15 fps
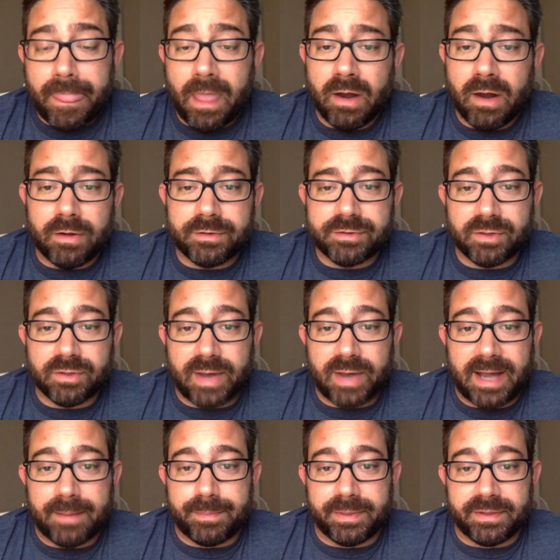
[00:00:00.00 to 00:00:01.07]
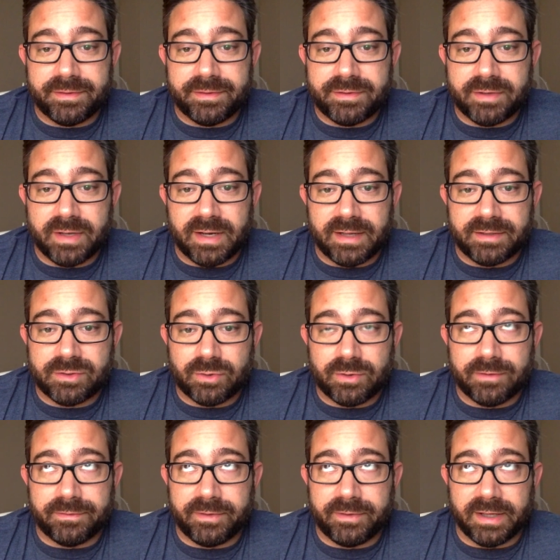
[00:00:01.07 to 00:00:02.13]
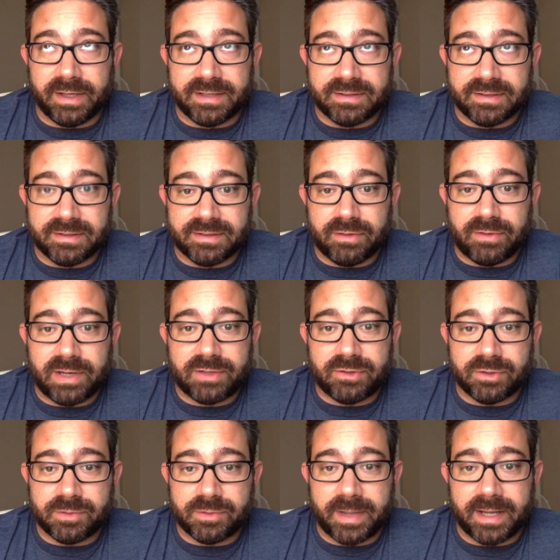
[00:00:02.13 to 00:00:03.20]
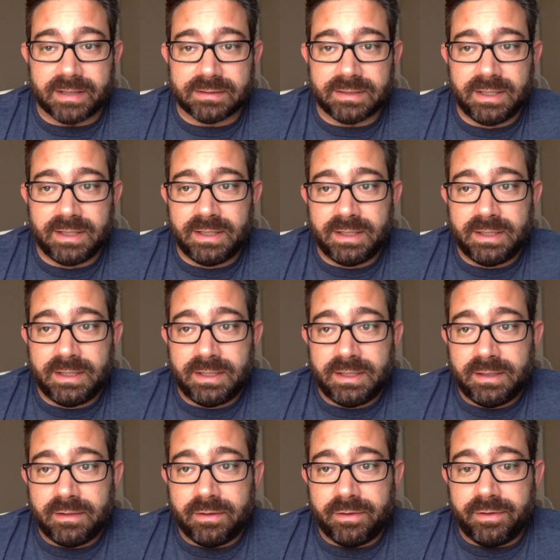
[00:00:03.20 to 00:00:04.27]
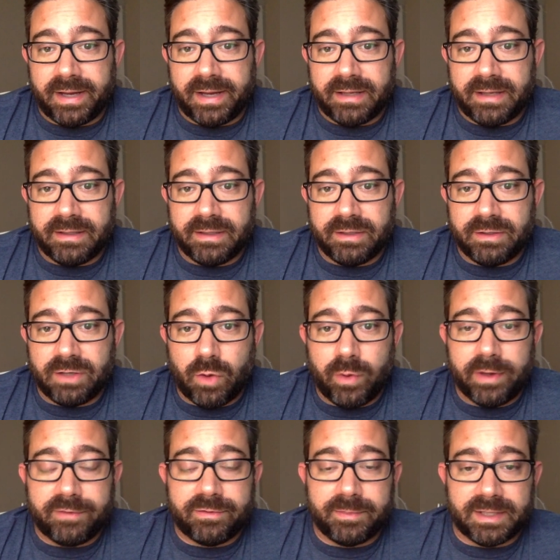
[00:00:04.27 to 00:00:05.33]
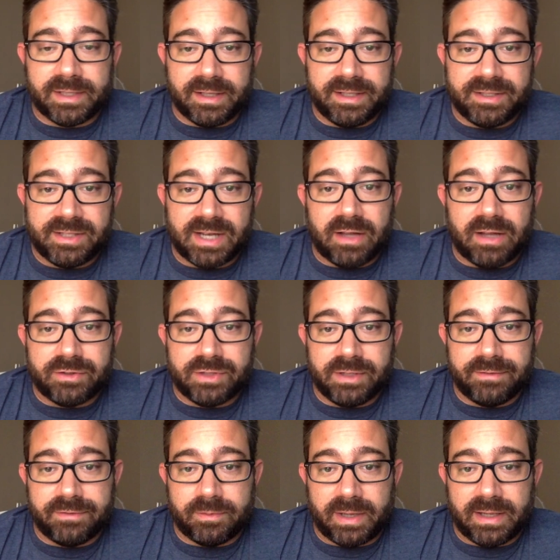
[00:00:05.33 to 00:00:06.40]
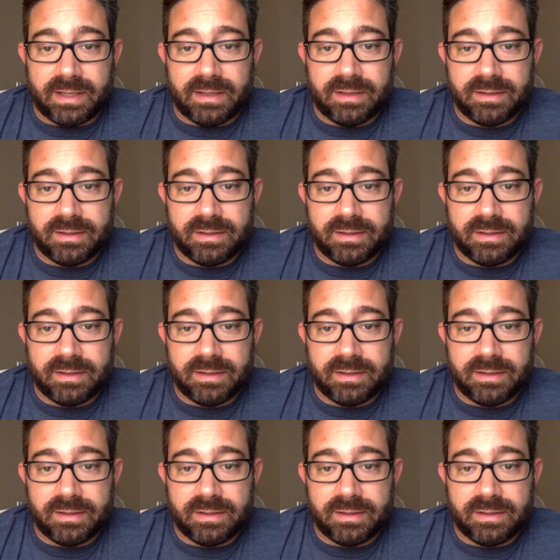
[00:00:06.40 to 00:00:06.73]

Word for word: It also happens, and I sort of realized this in retrospect, that in going from ecclesiology for my